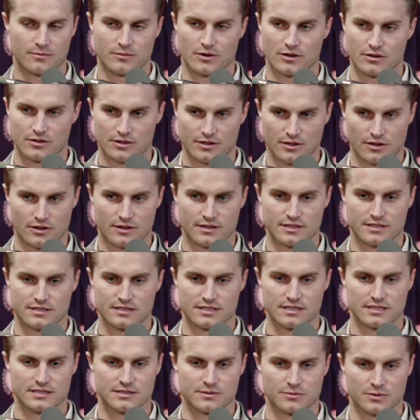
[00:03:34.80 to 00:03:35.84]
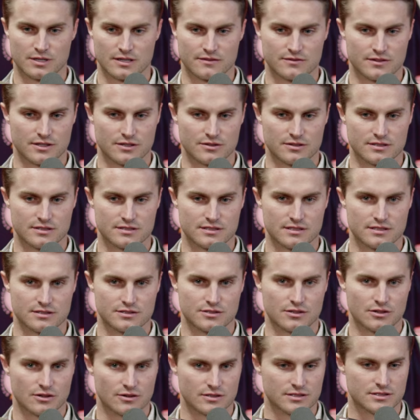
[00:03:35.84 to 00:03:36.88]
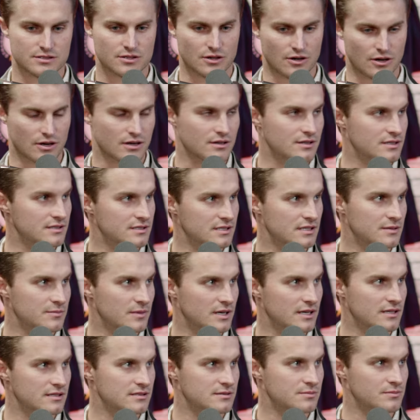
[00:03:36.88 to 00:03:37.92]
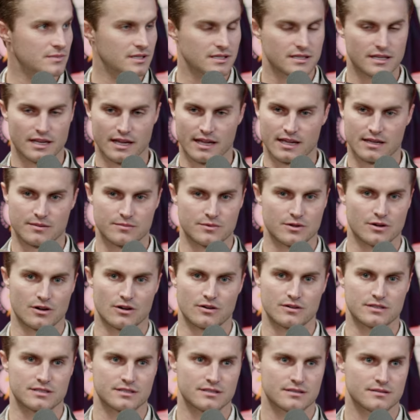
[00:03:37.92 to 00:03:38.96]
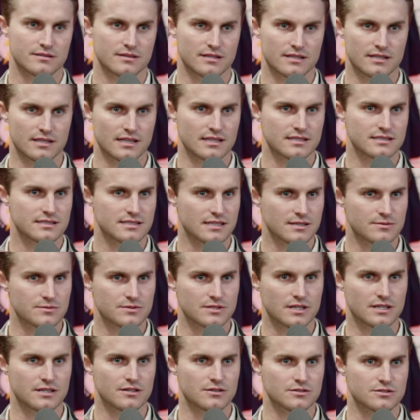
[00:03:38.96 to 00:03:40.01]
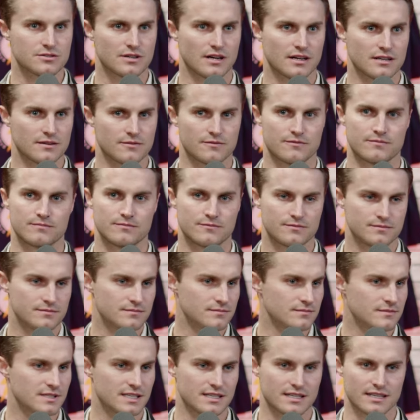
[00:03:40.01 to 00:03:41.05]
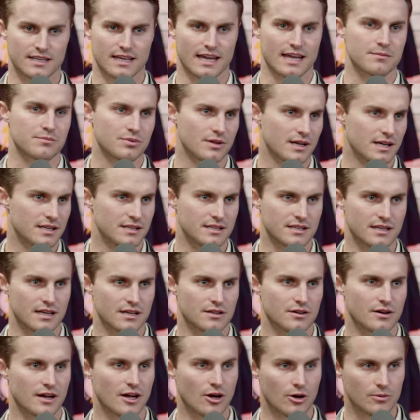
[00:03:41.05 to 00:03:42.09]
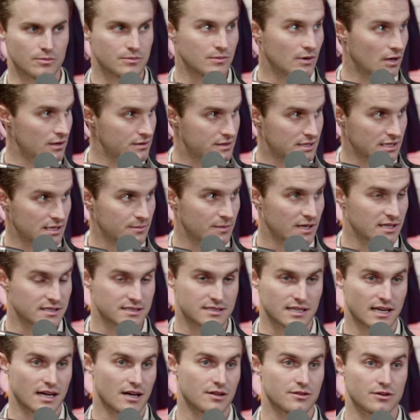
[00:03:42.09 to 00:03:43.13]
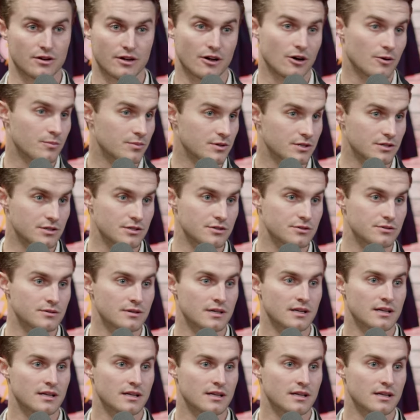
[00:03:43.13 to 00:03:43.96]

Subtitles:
early on in the season, what I've noticed is you're always talking to teammates mid-game. You're always it seems like you're trying to get a game plan together, help teammates out. They're helping you.